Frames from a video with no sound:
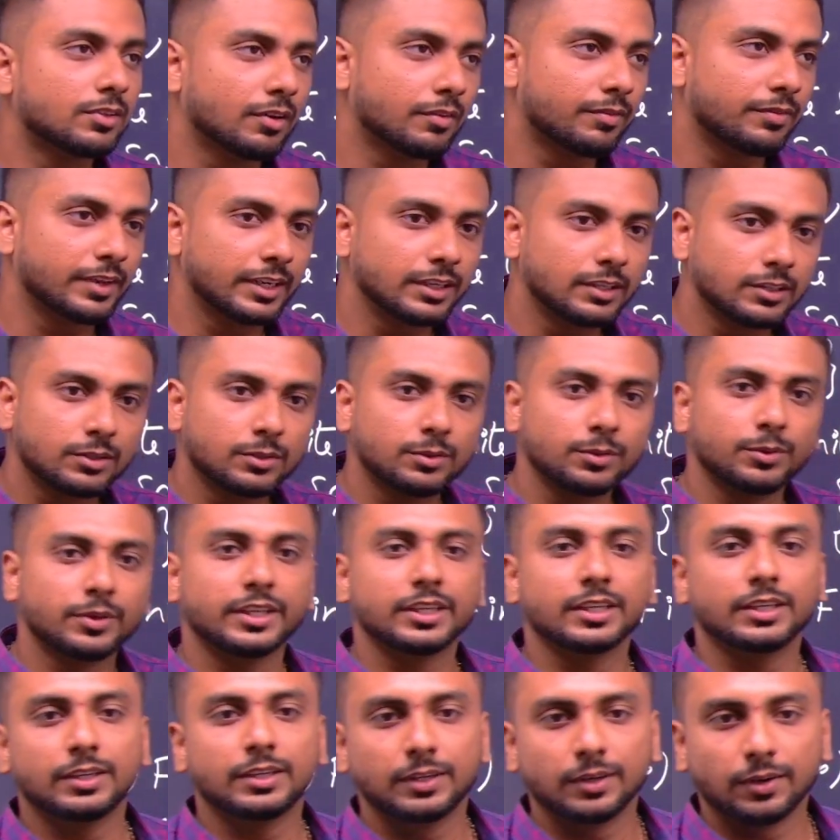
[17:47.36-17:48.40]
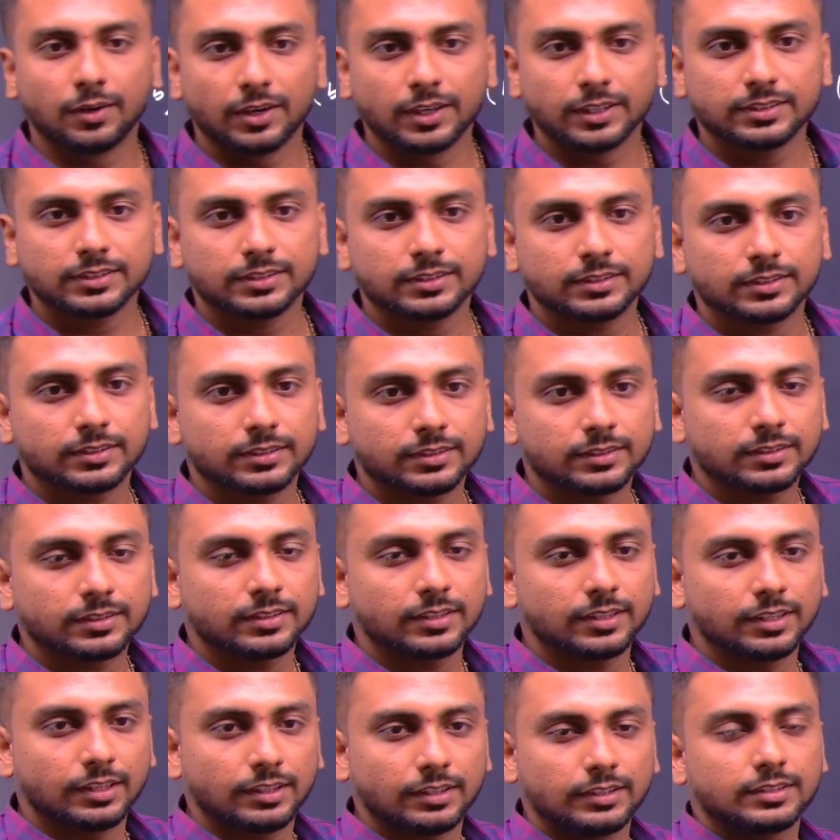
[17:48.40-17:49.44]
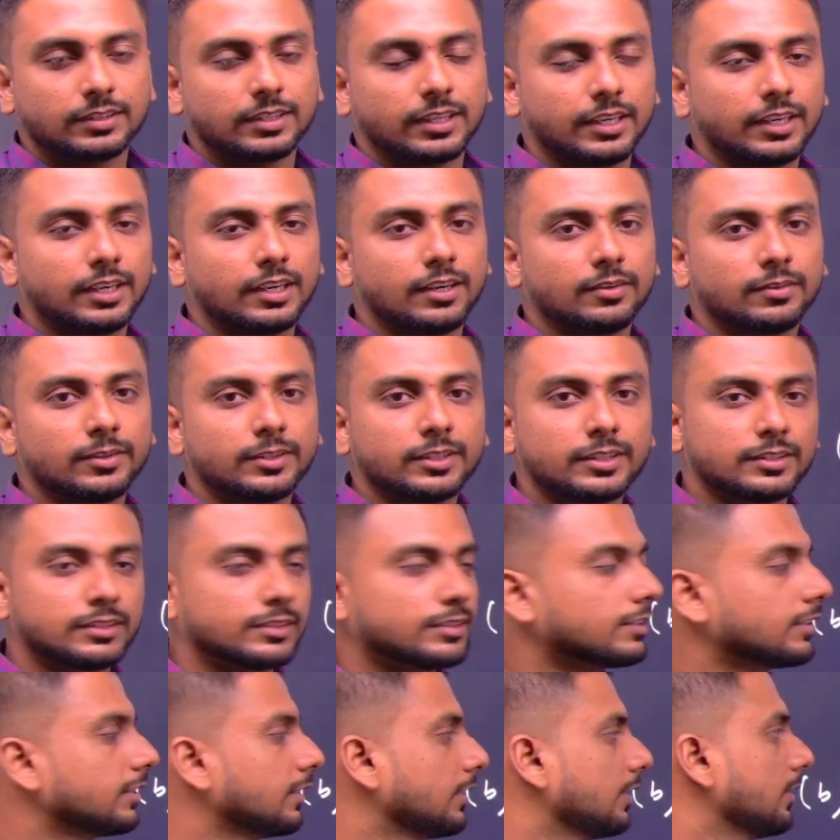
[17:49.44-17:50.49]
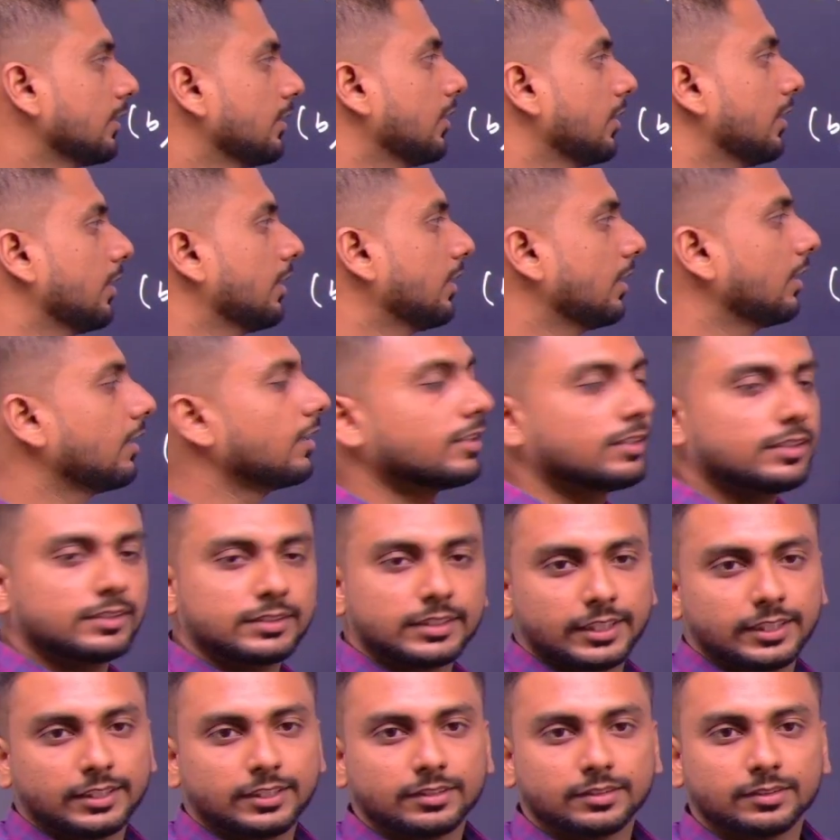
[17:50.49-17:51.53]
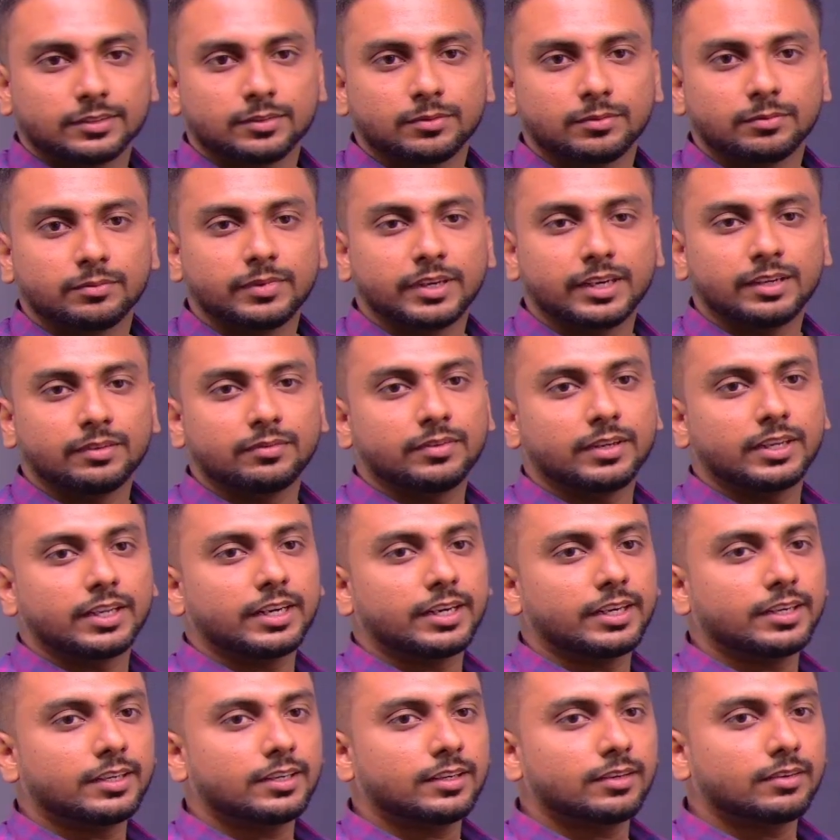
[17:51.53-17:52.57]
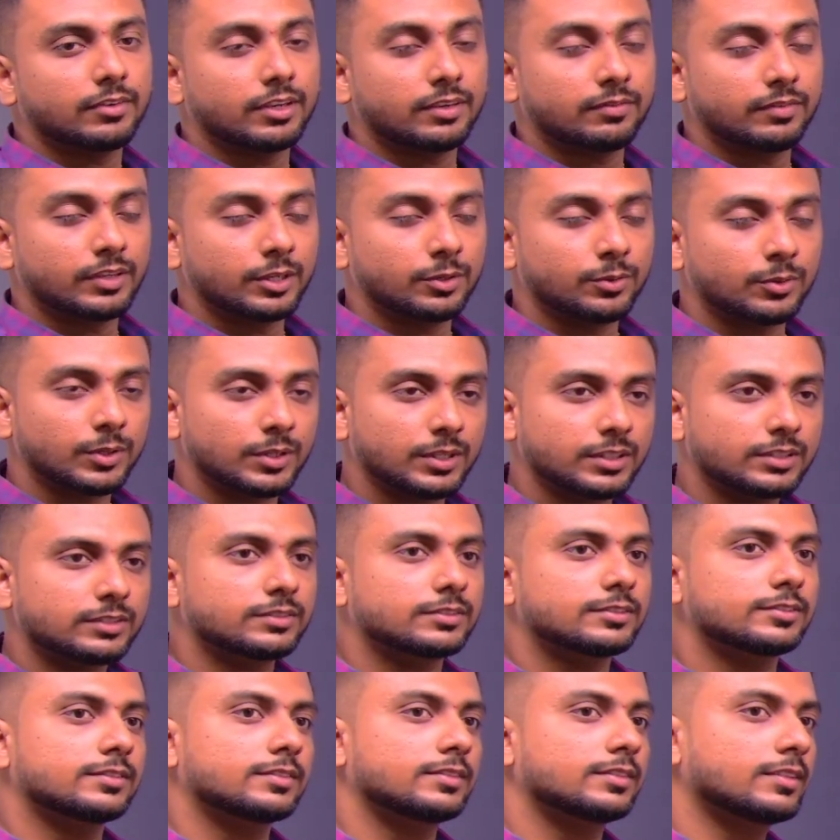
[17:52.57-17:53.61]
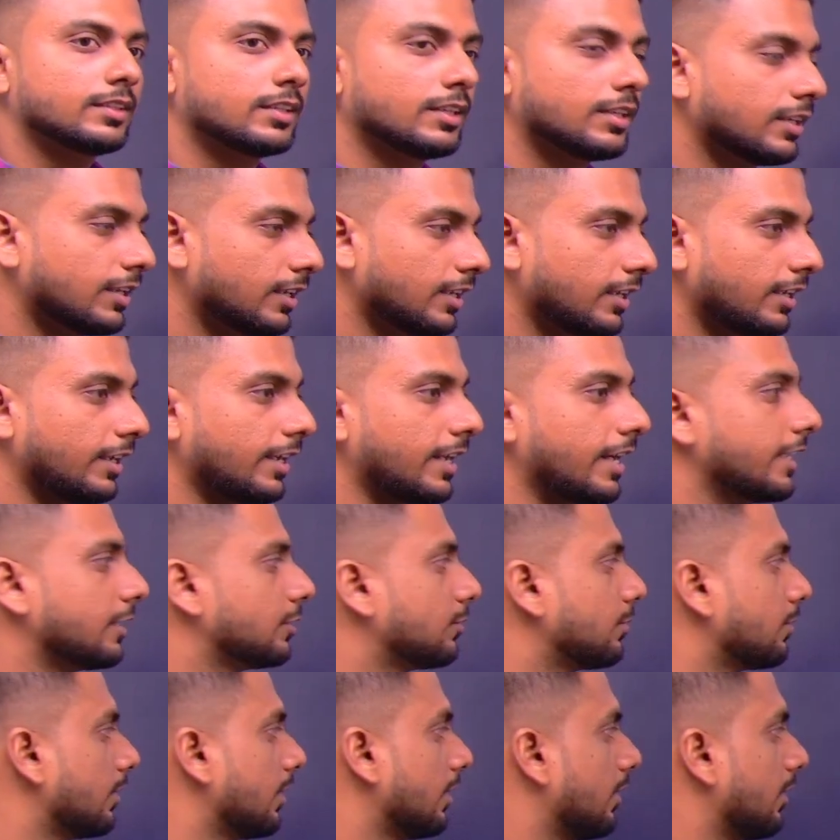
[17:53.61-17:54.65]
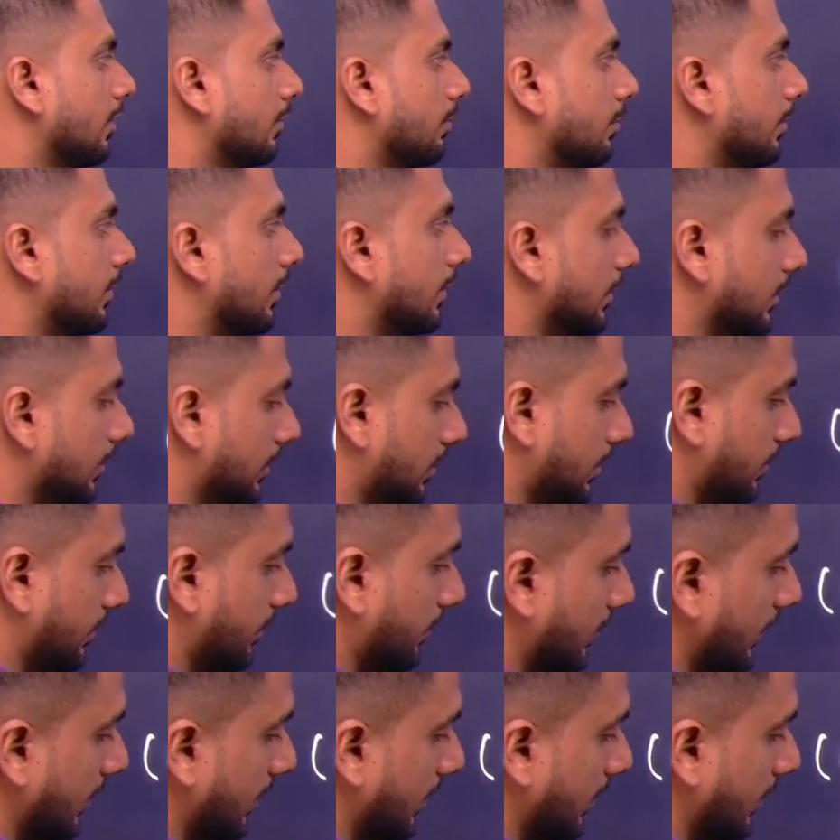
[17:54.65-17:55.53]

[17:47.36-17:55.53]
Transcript: of including dots inside our set when we wrote natural numbers.